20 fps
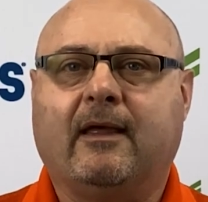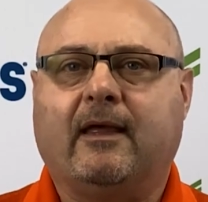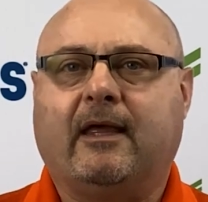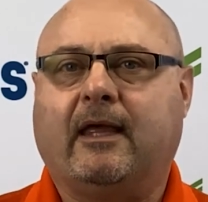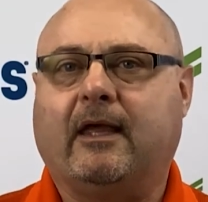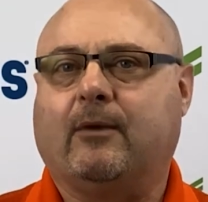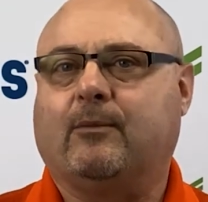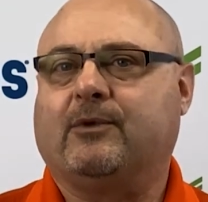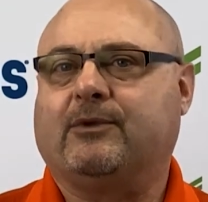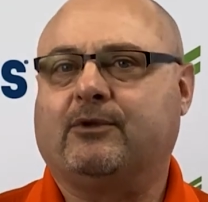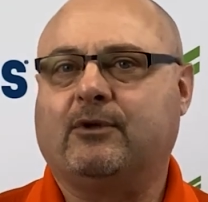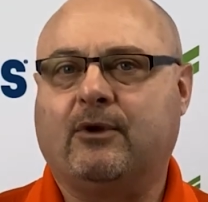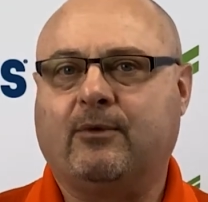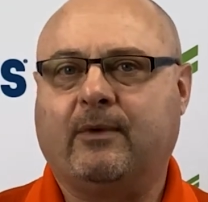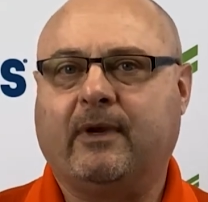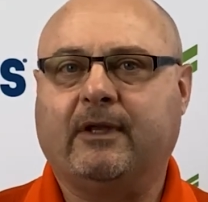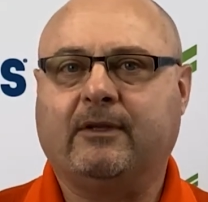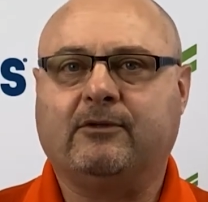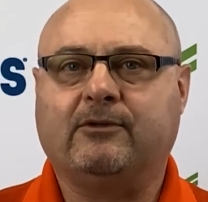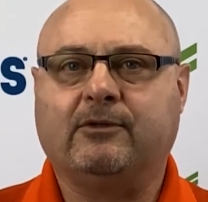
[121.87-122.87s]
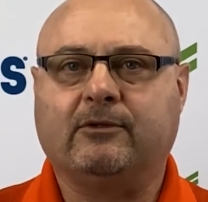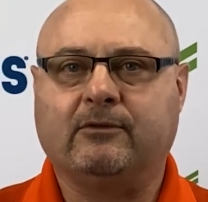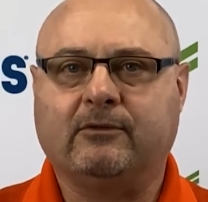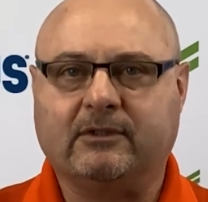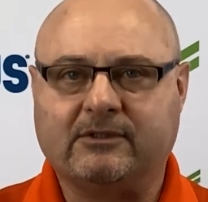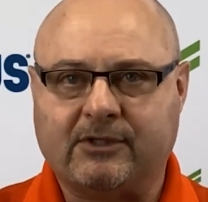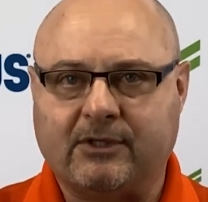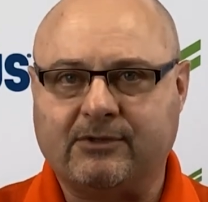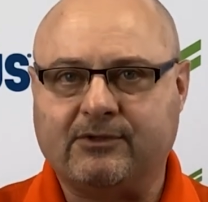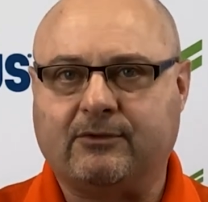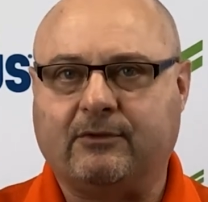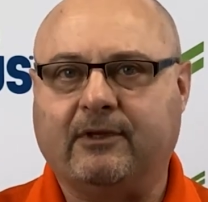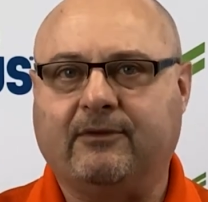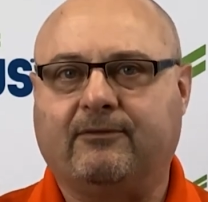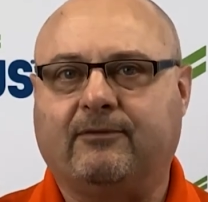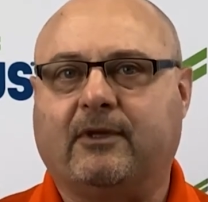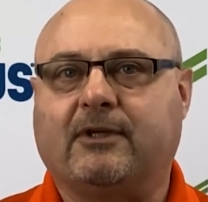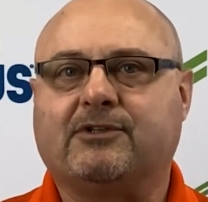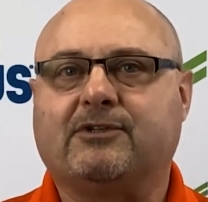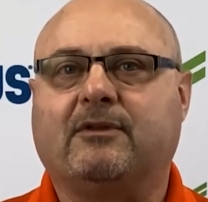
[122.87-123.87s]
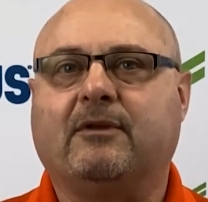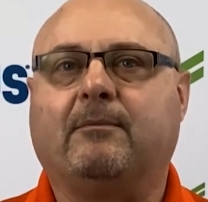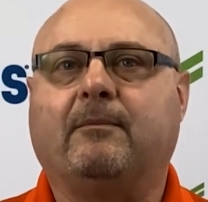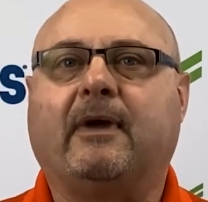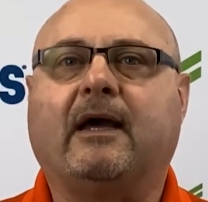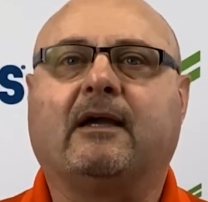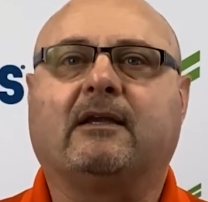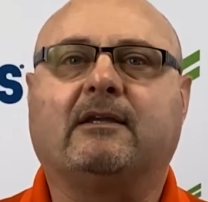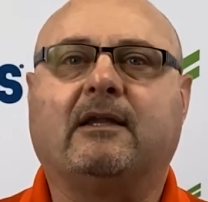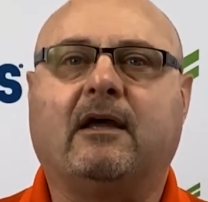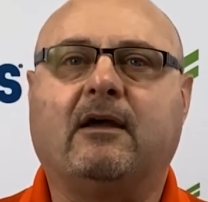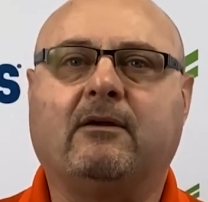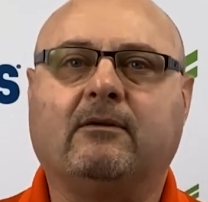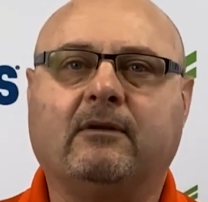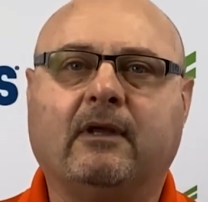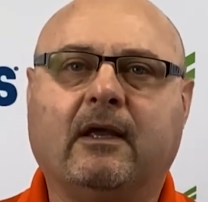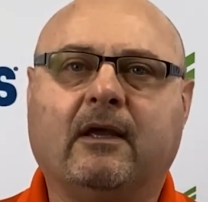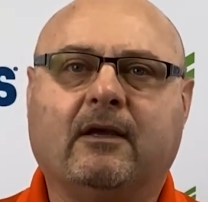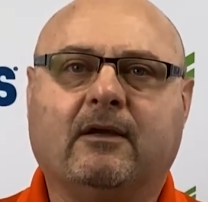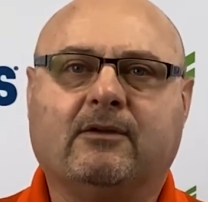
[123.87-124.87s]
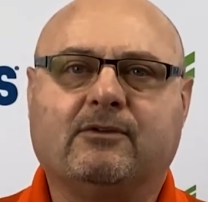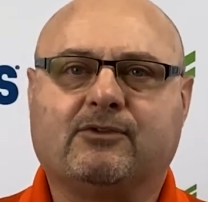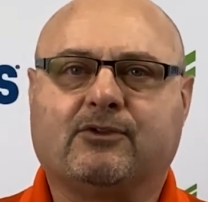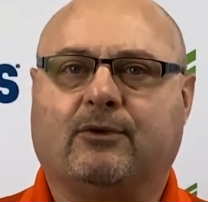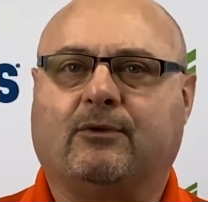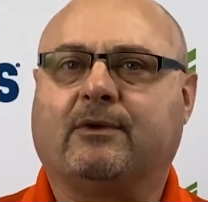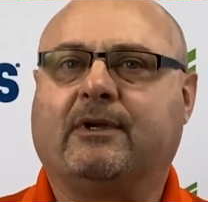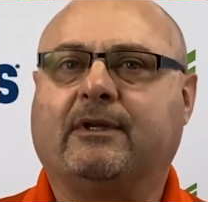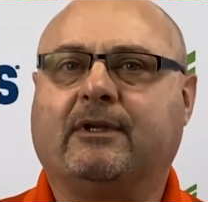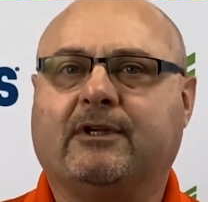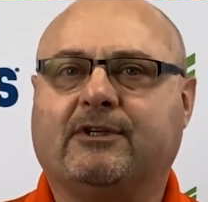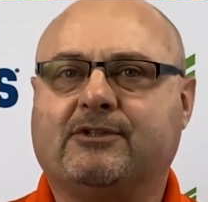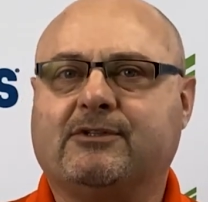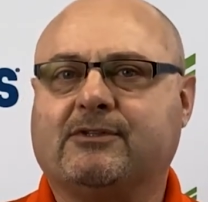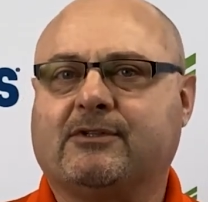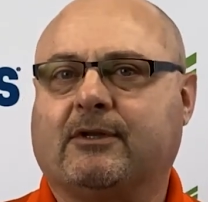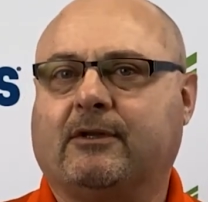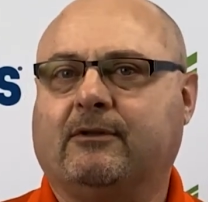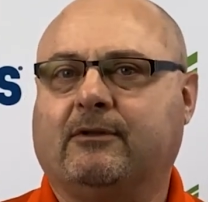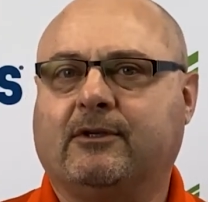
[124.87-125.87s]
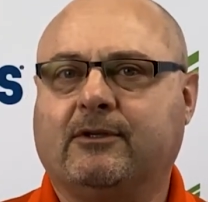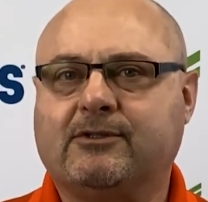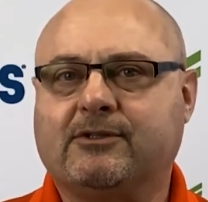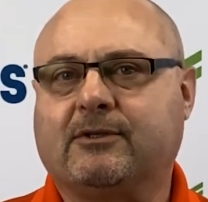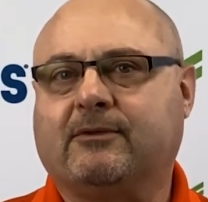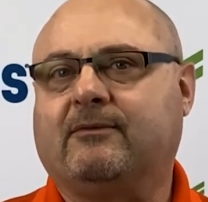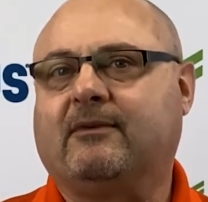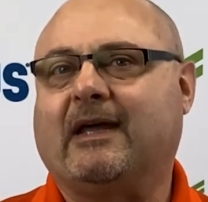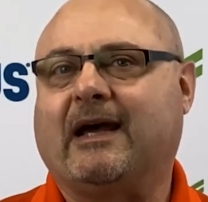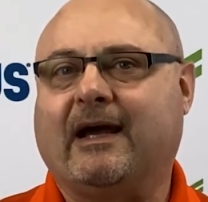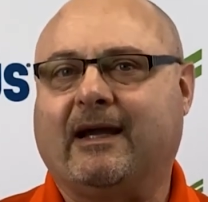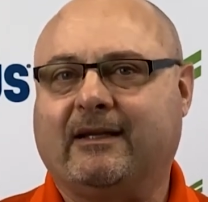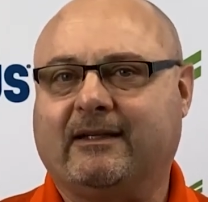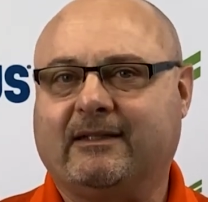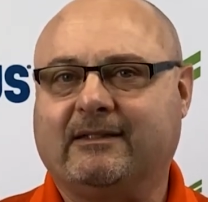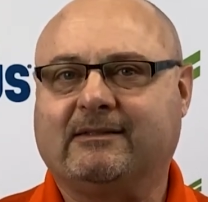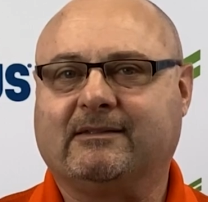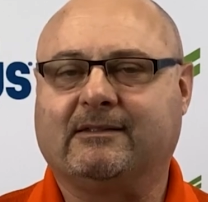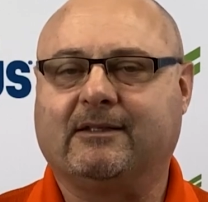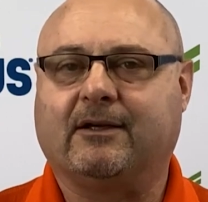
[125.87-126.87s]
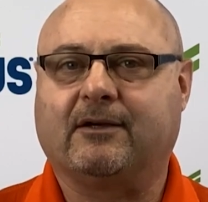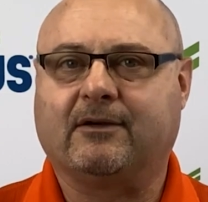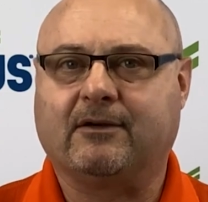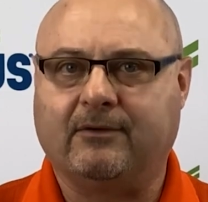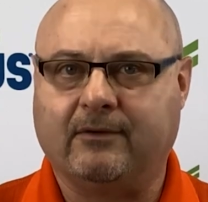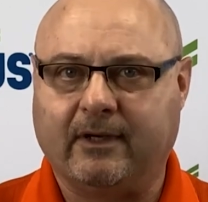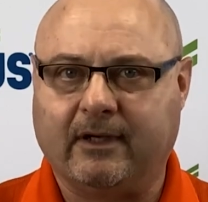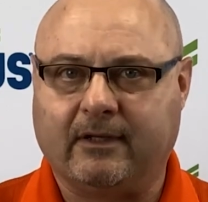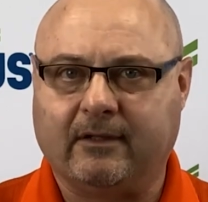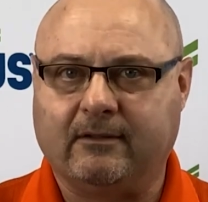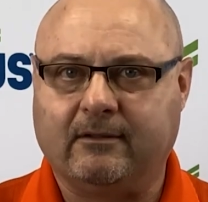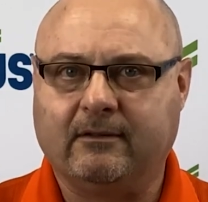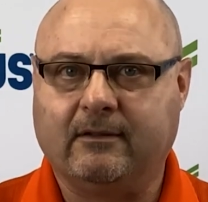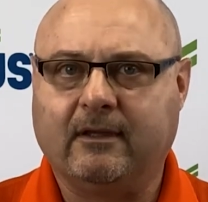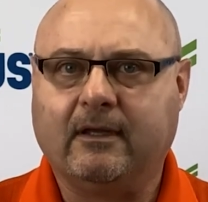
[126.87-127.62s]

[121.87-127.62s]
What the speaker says: and with no rain to essentially flush them back down, soil conditions conducive to IDC are created.